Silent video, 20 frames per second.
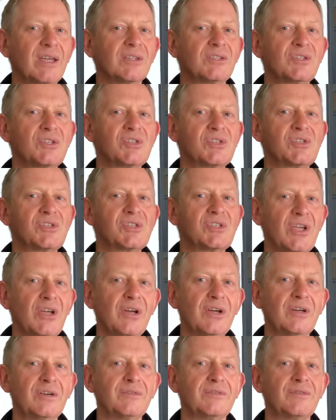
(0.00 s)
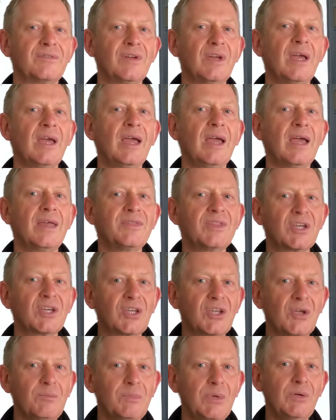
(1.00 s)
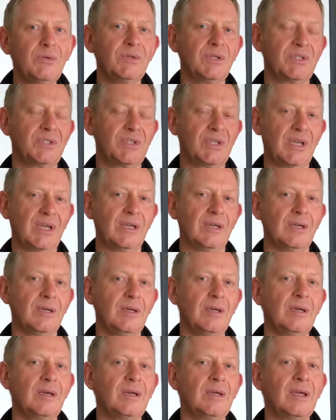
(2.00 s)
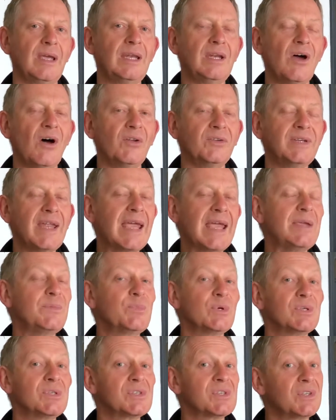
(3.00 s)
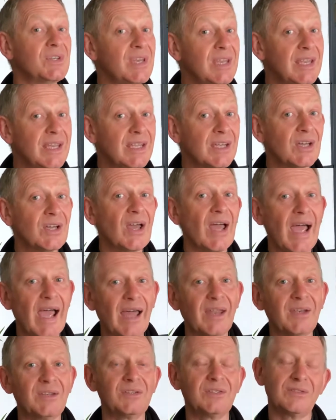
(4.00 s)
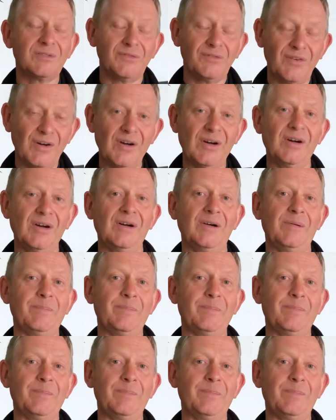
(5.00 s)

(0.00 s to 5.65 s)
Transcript: to serve the community in our neighbours near and far.